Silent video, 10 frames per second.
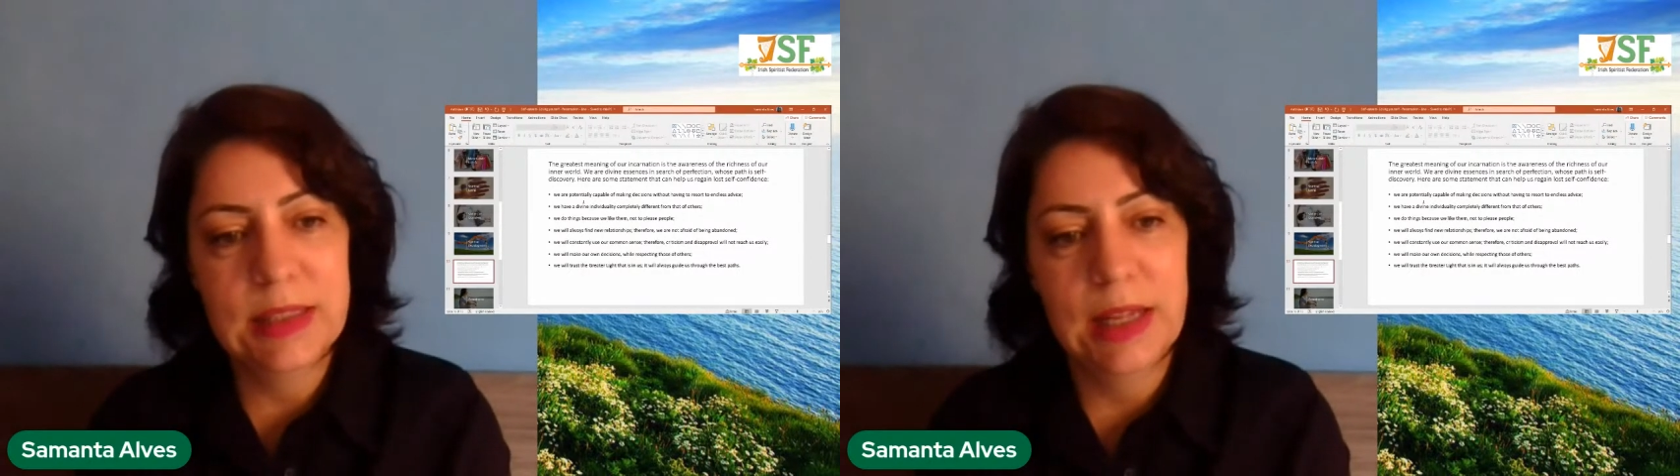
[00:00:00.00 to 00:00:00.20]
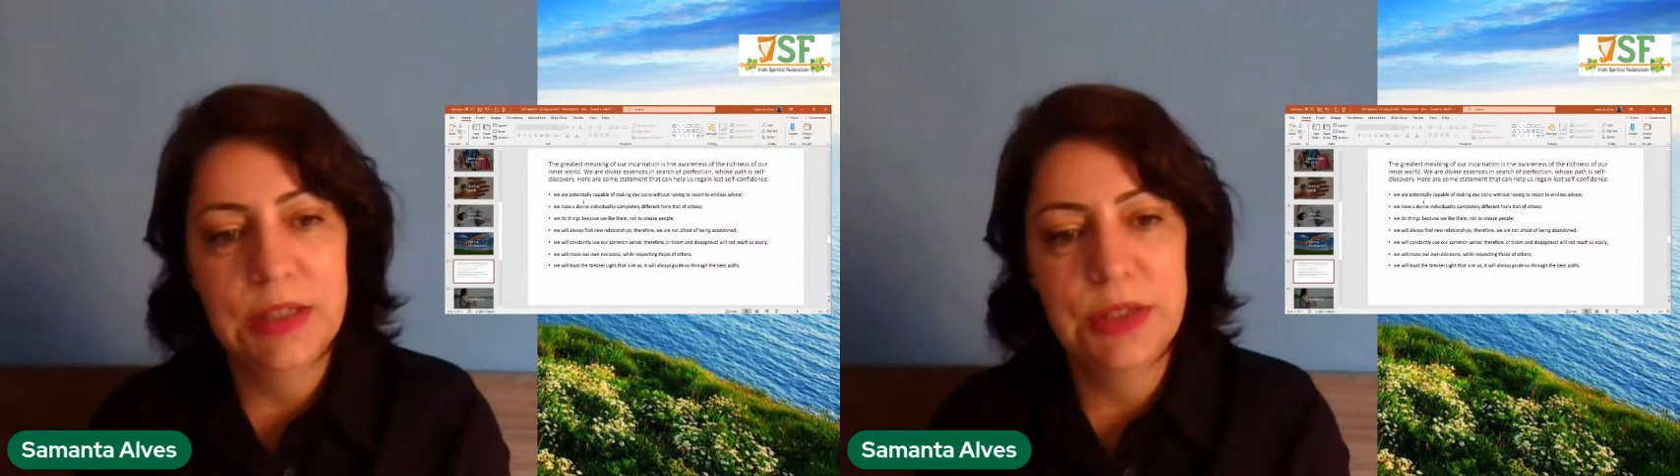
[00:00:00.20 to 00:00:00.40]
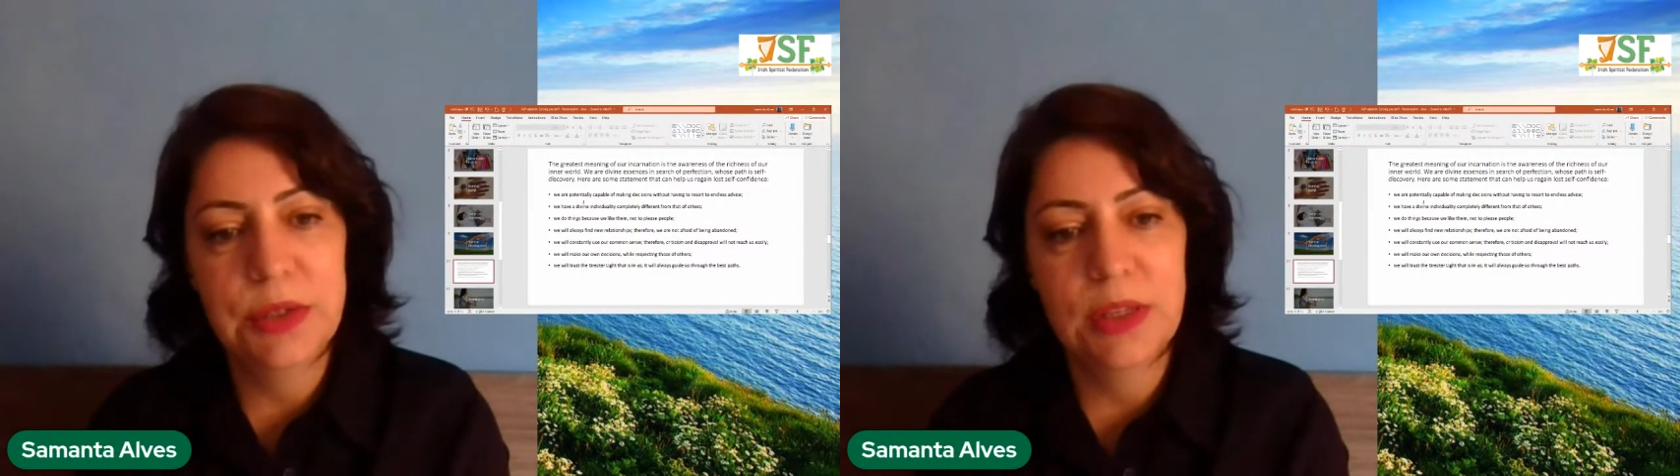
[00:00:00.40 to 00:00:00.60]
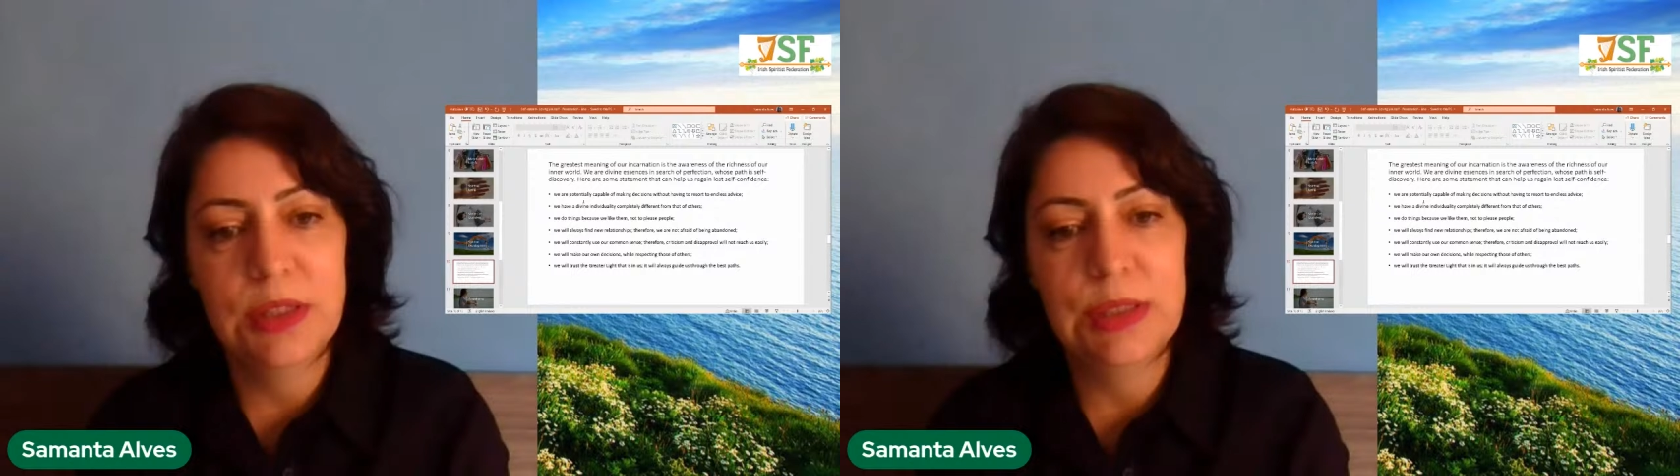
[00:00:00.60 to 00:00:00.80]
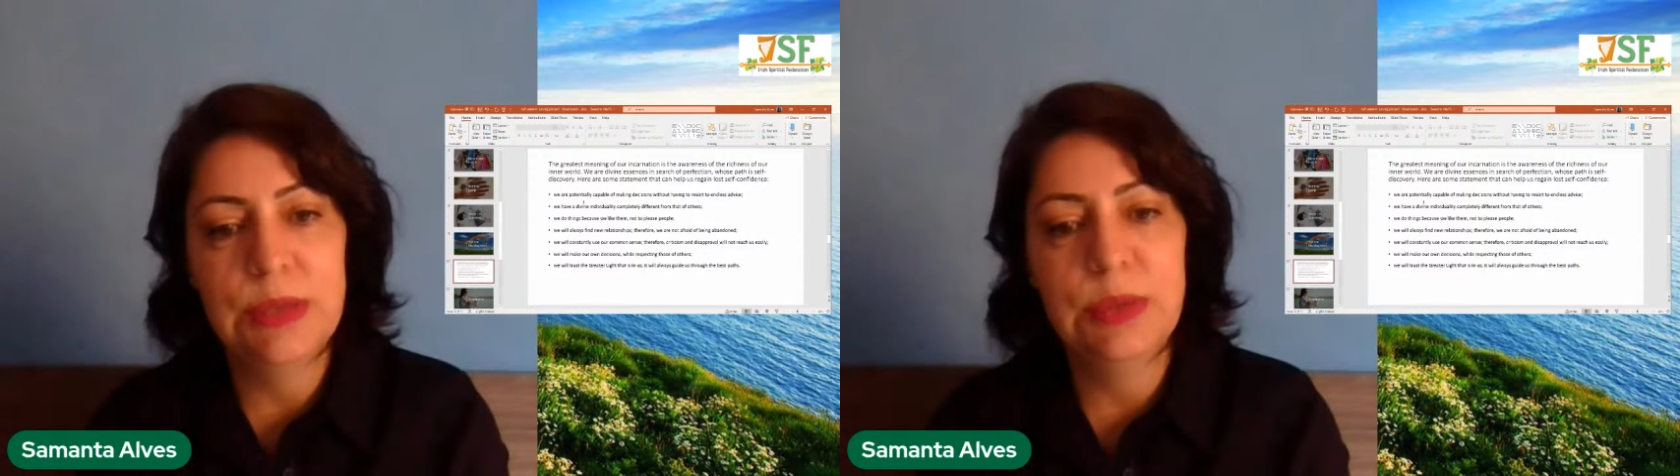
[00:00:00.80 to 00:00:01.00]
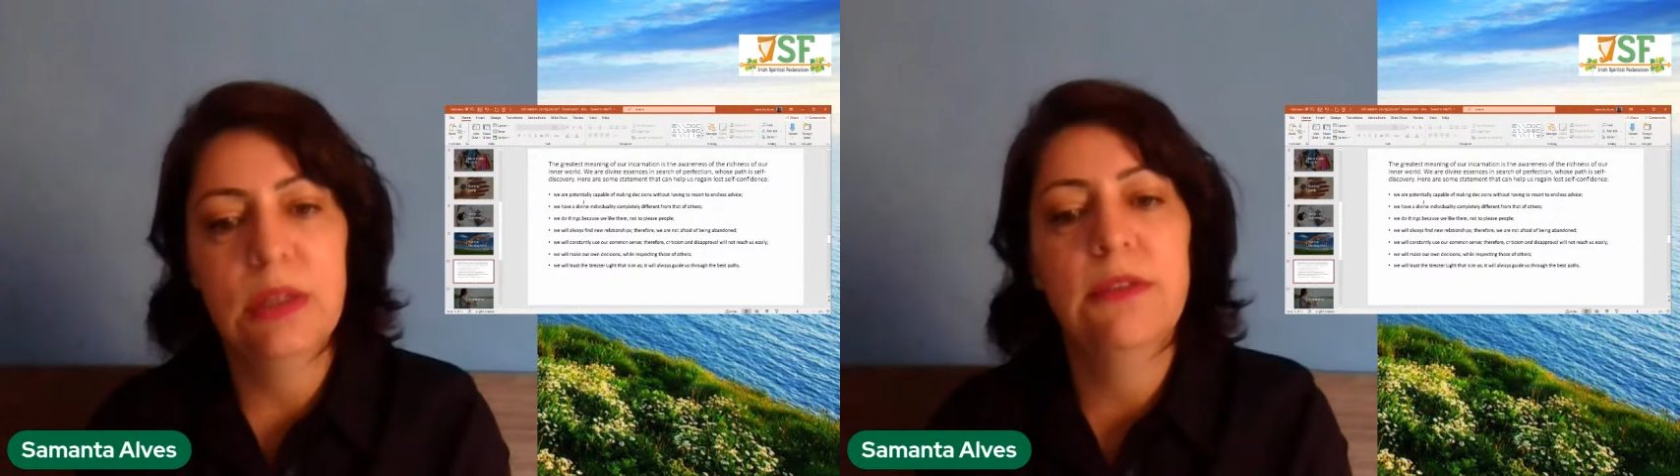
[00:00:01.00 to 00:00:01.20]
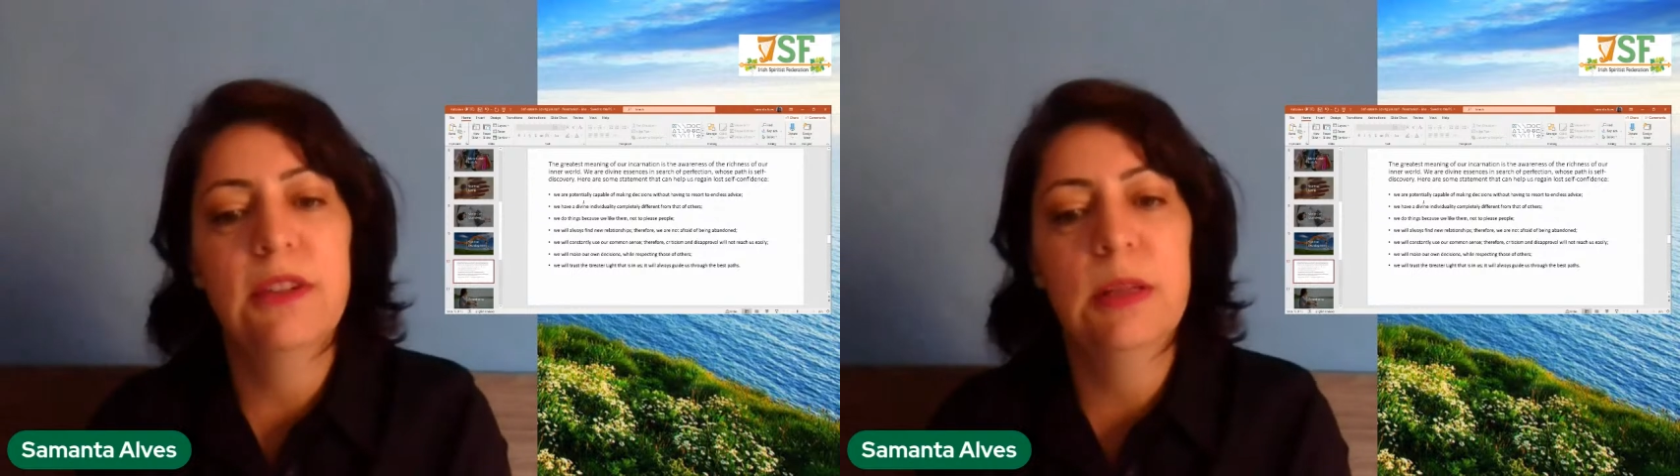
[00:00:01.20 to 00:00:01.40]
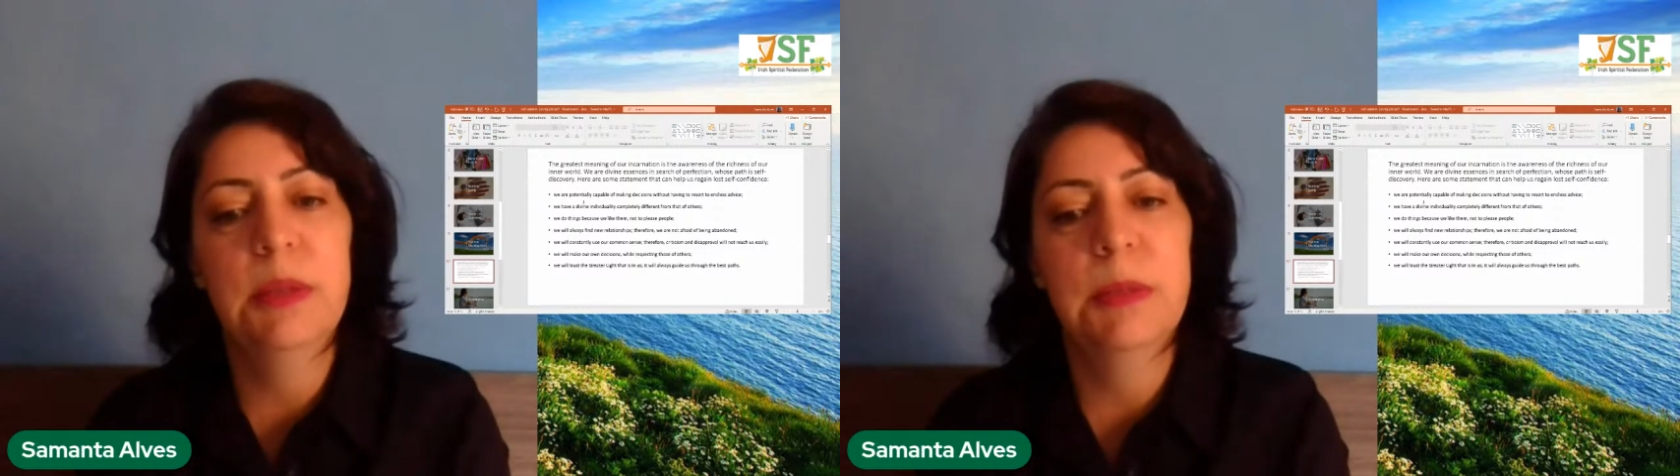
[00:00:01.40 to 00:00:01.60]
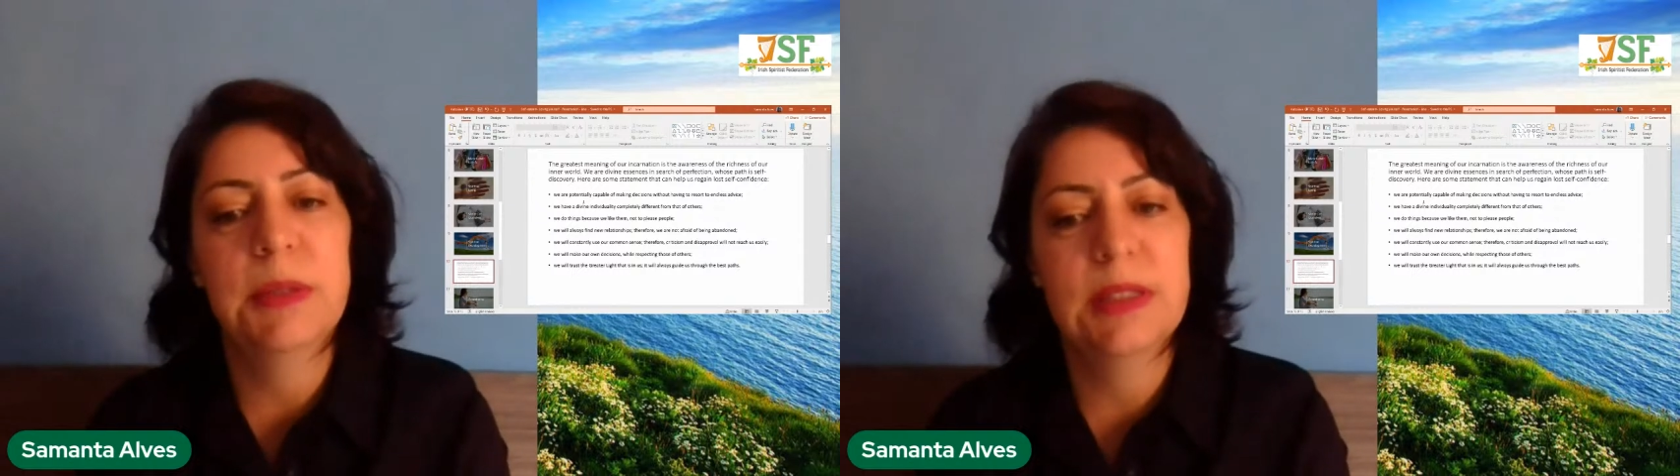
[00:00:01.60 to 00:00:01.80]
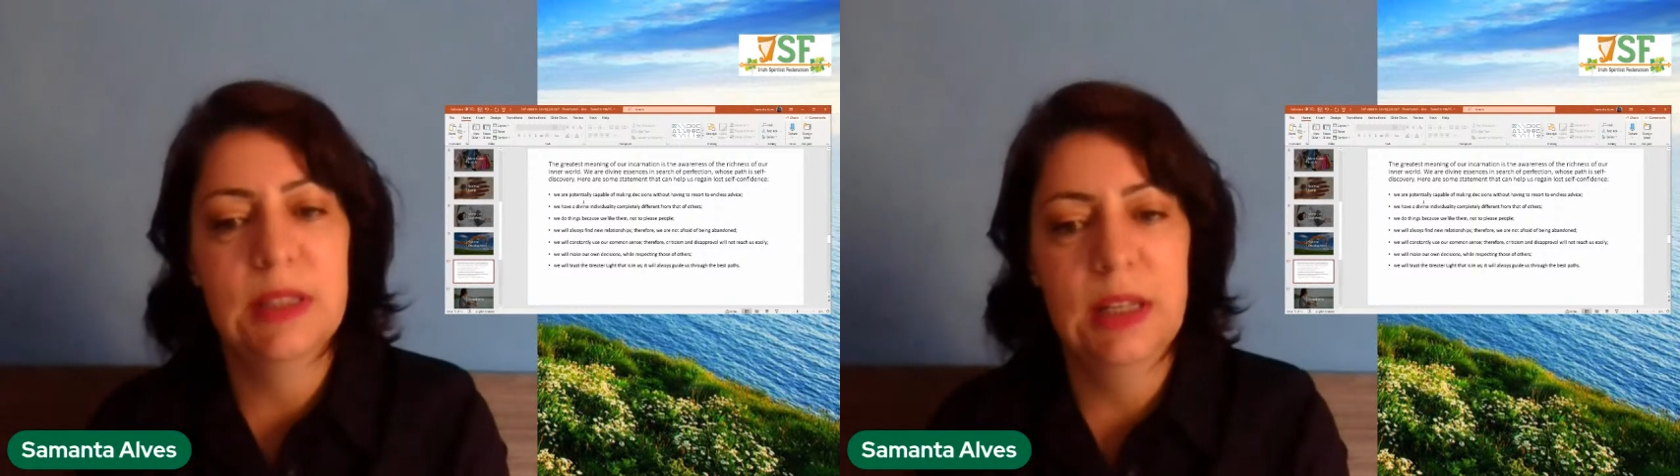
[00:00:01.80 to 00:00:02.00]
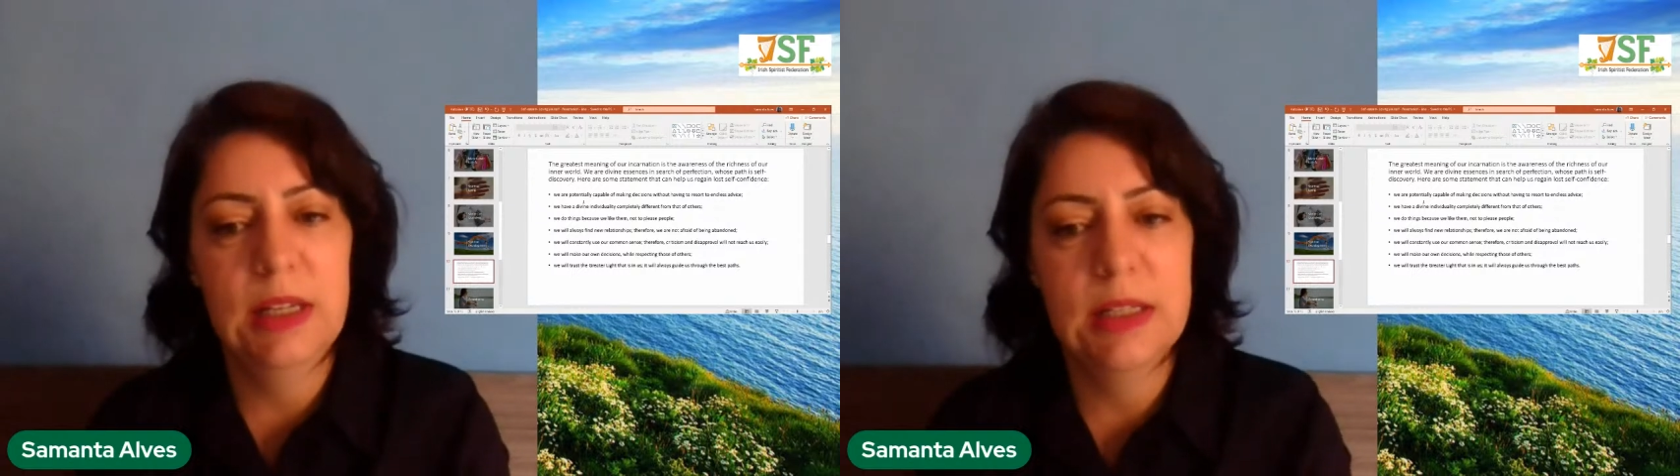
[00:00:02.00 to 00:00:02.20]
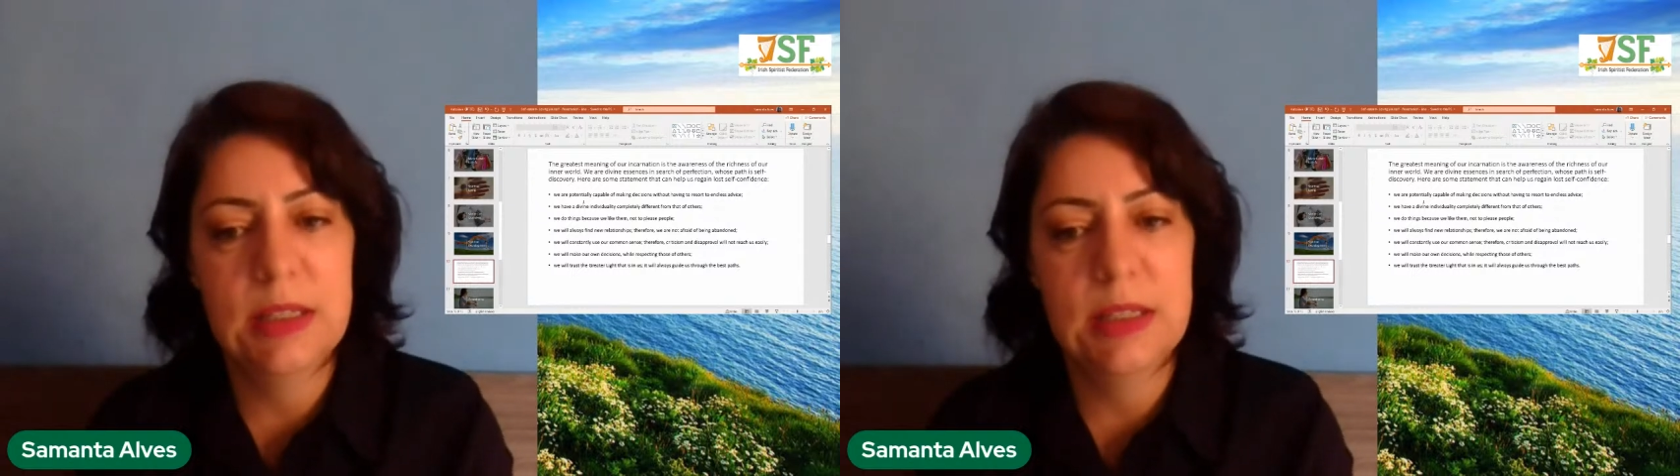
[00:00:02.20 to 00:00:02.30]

that you can do in affirming personality